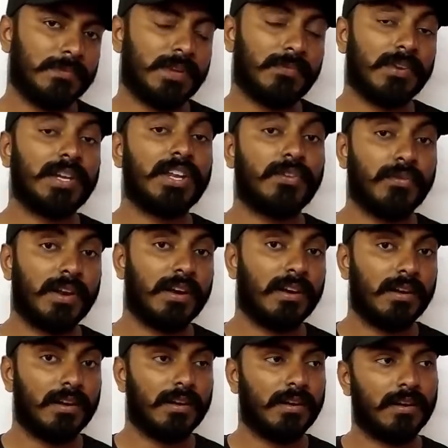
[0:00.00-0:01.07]
definitely you
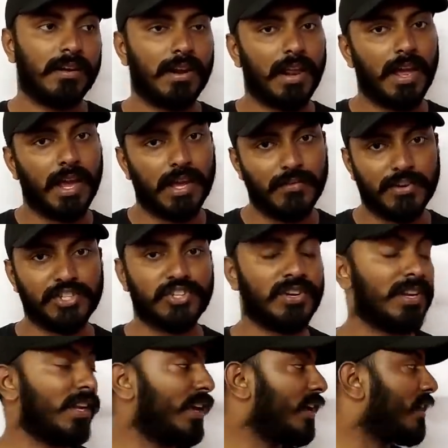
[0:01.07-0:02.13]
will
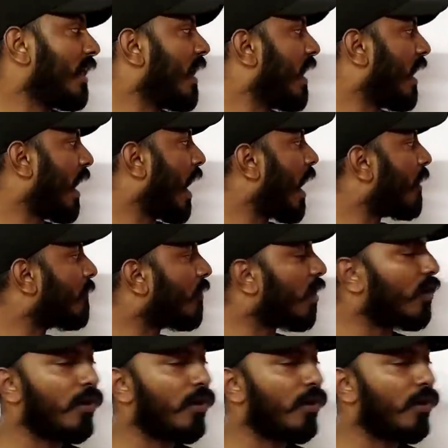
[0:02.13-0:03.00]
eventually have